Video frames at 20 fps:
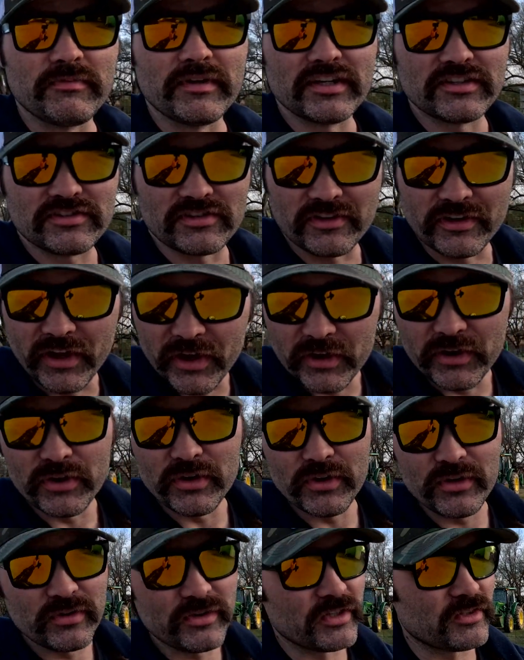it's
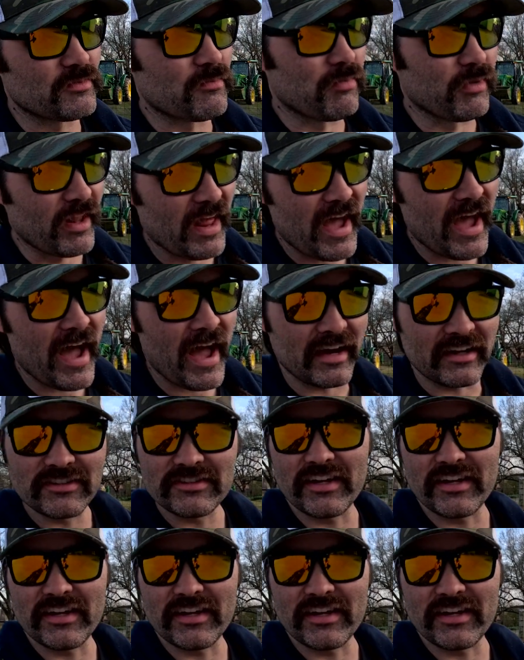new, it's black,